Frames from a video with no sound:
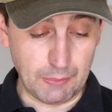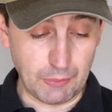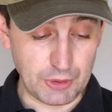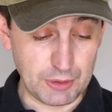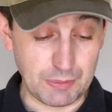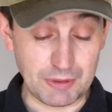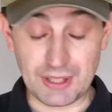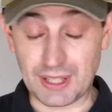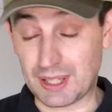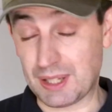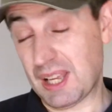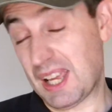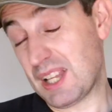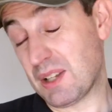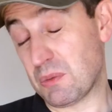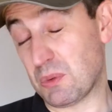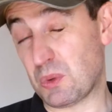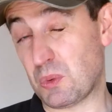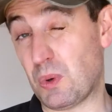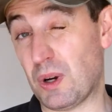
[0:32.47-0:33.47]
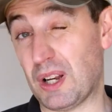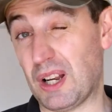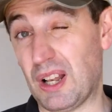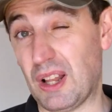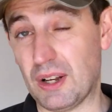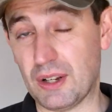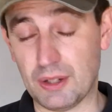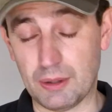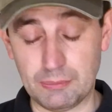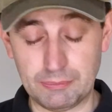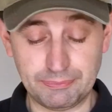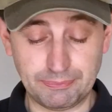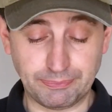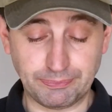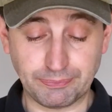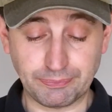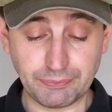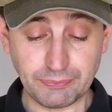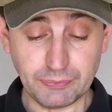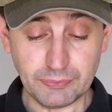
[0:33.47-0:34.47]
which means I end up with quite a lot of them.
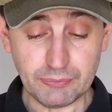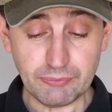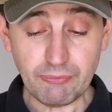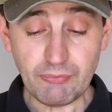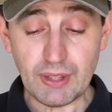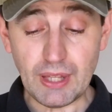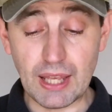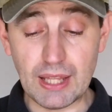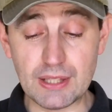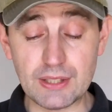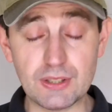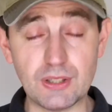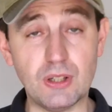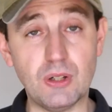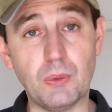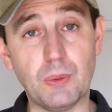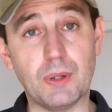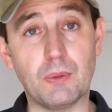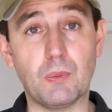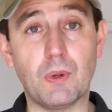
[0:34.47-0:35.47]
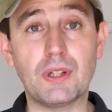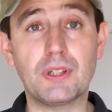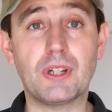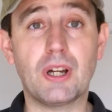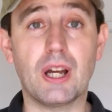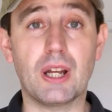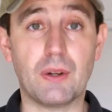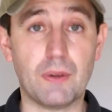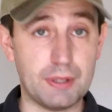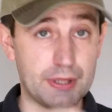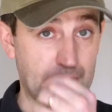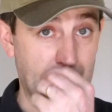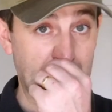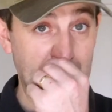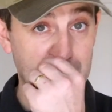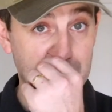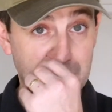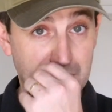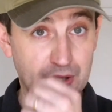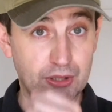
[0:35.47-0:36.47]
And so when OneTigris
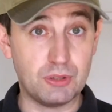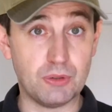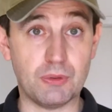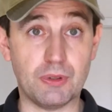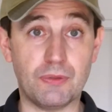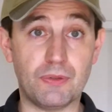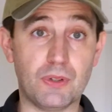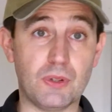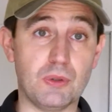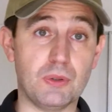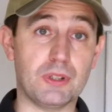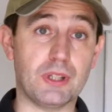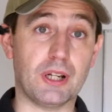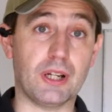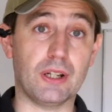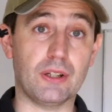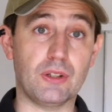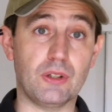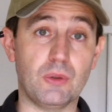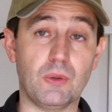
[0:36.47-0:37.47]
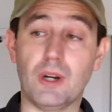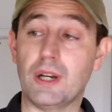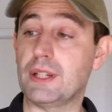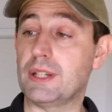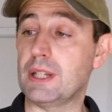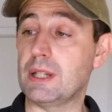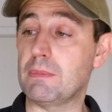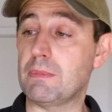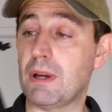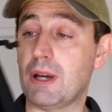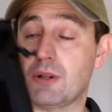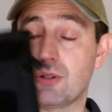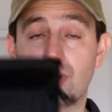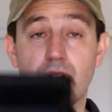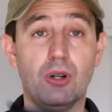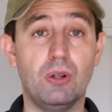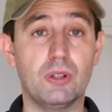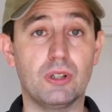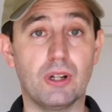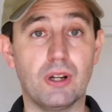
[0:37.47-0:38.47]
asked me to review their new ID
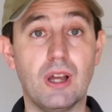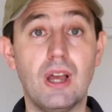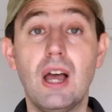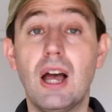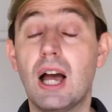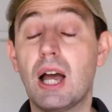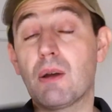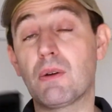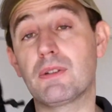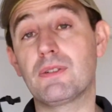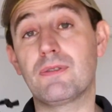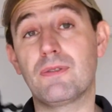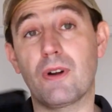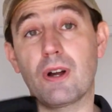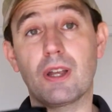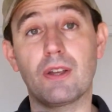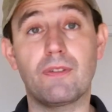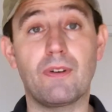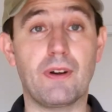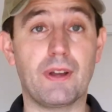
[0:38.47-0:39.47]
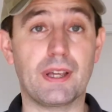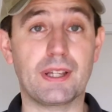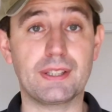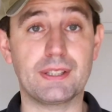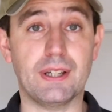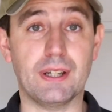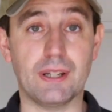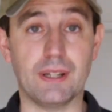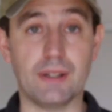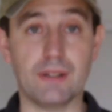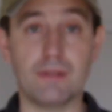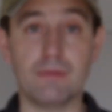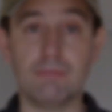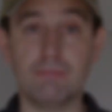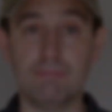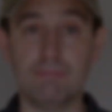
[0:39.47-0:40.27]
pouch holder, I was very, very excited.